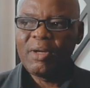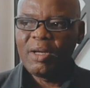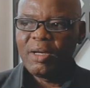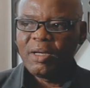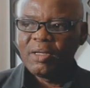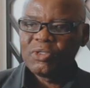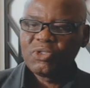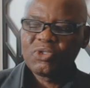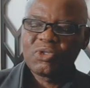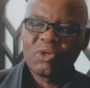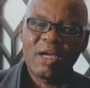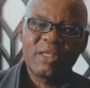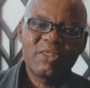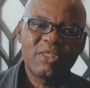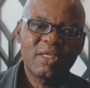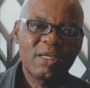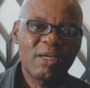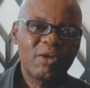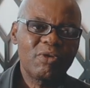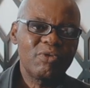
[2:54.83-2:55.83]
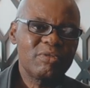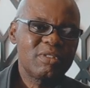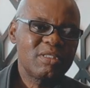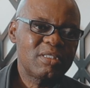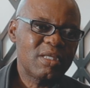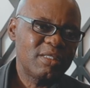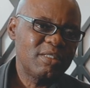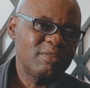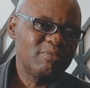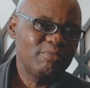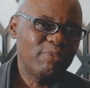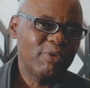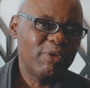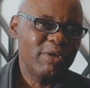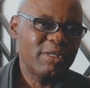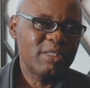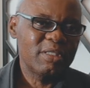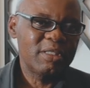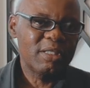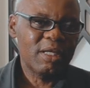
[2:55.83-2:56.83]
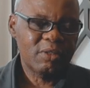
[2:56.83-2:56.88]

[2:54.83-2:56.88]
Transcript: Right. So I think a good starting point in